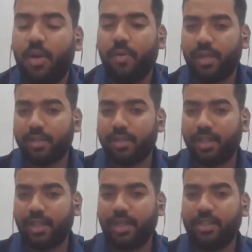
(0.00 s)
where
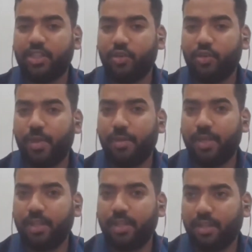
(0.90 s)
they are
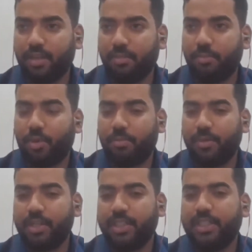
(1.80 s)
geo-mapping the
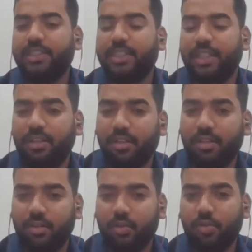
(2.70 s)
properties
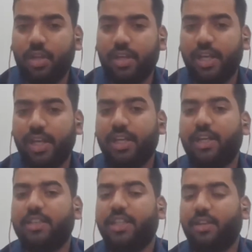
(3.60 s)
in rural
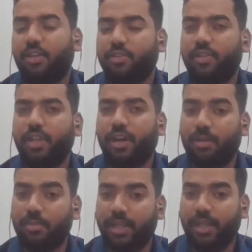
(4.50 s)
areas and also in
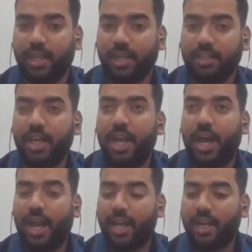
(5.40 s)
urban areas.
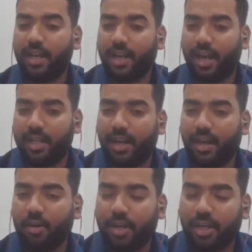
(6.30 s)
And I
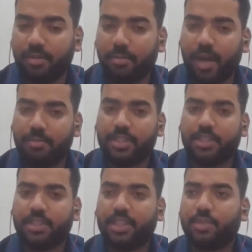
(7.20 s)
already Prime
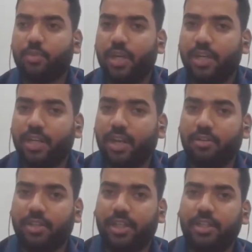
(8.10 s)
Minister has pointed
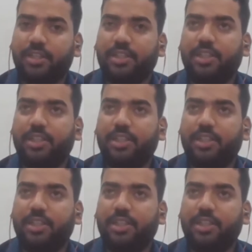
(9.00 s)
out that